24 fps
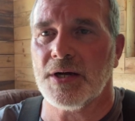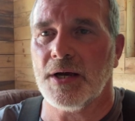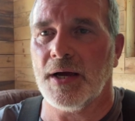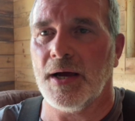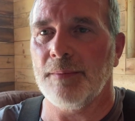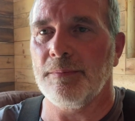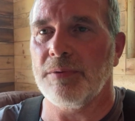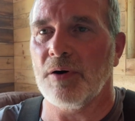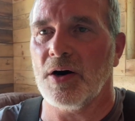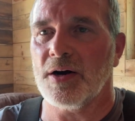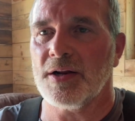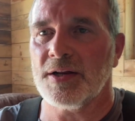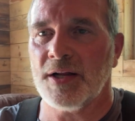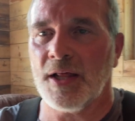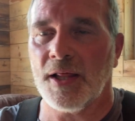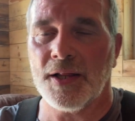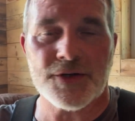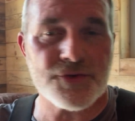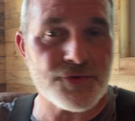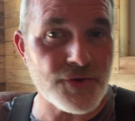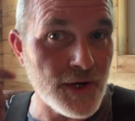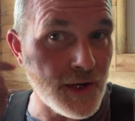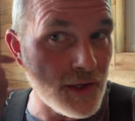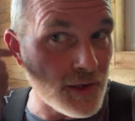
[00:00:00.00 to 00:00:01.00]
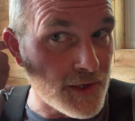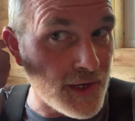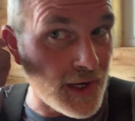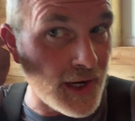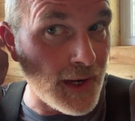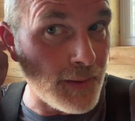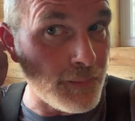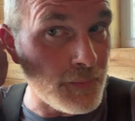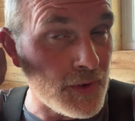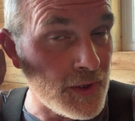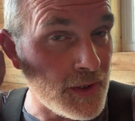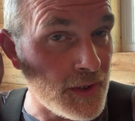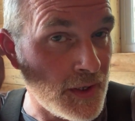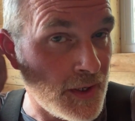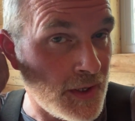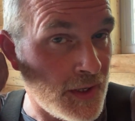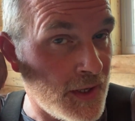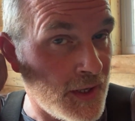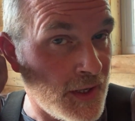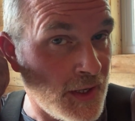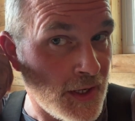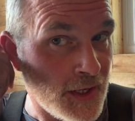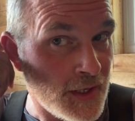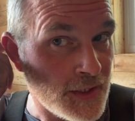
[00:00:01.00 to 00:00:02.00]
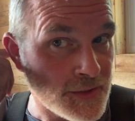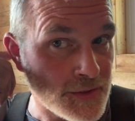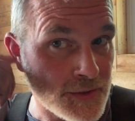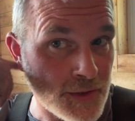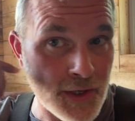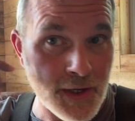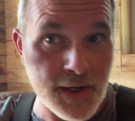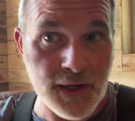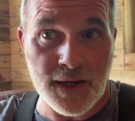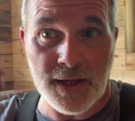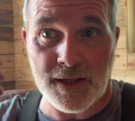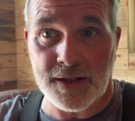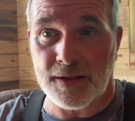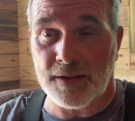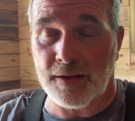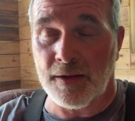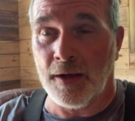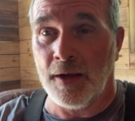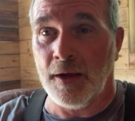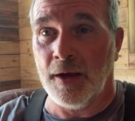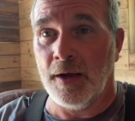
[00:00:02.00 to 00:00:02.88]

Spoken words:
brought another trail camera so I can get